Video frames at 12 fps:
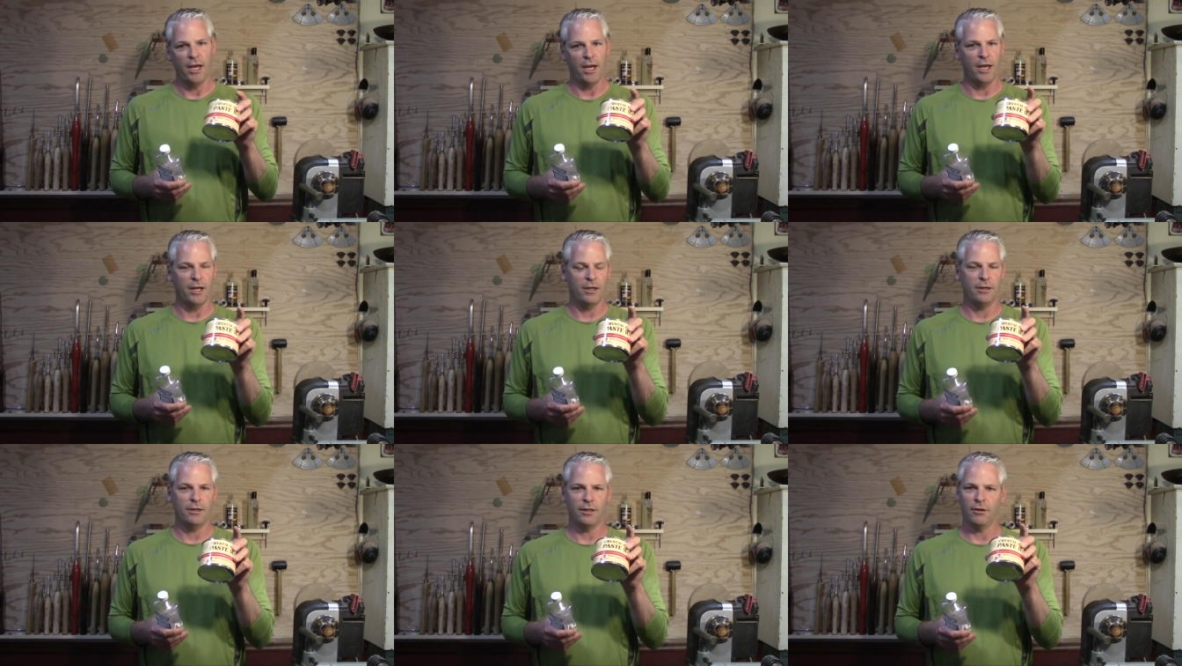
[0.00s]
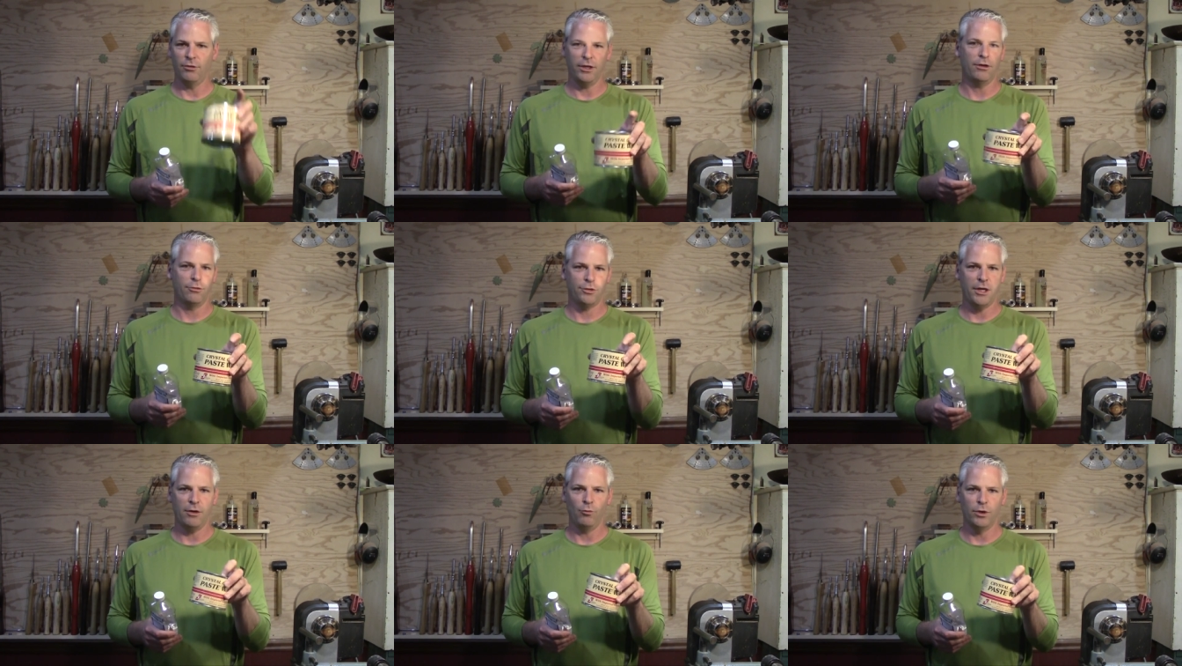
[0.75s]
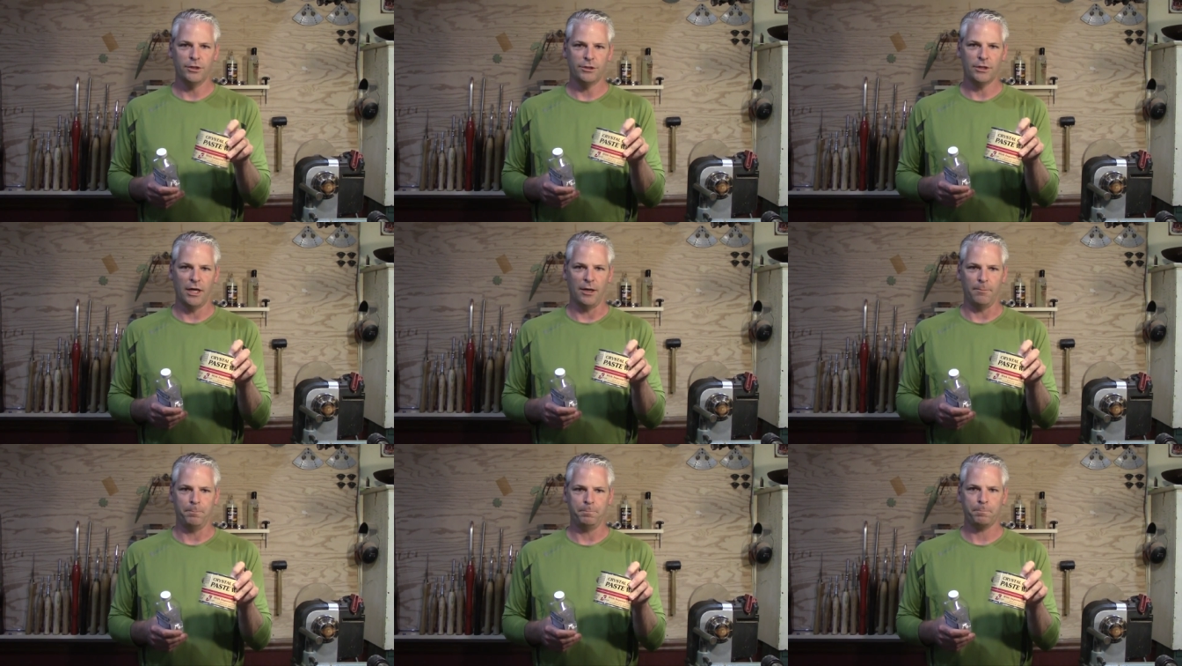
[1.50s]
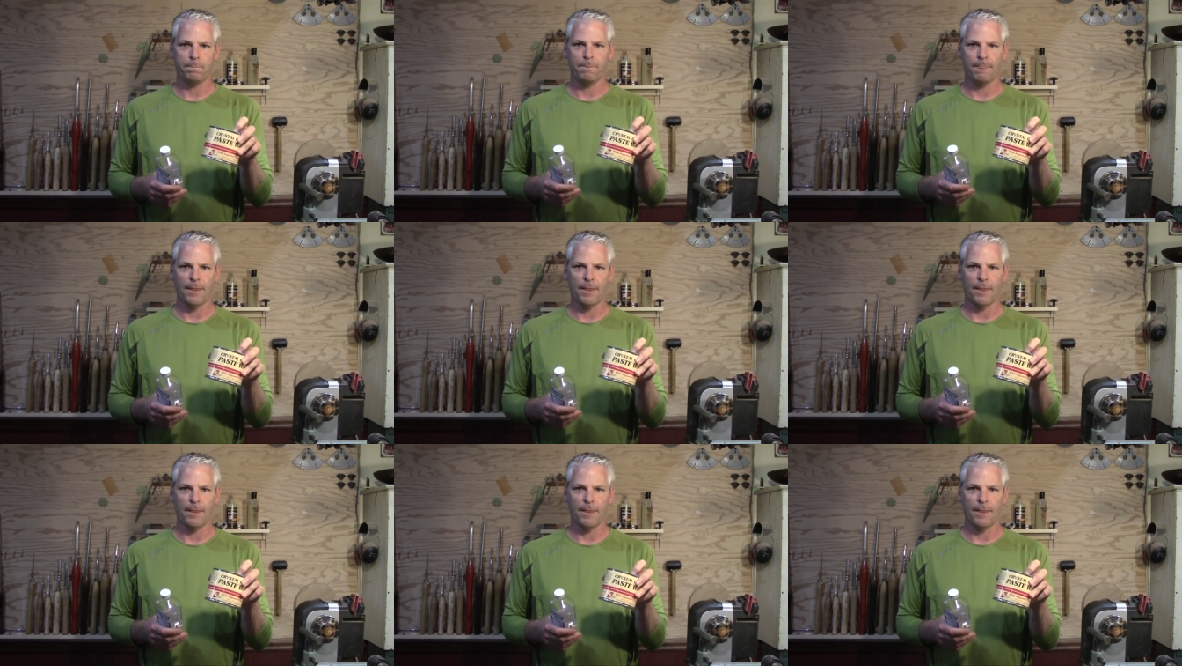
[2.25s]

And the only other thing was. Um,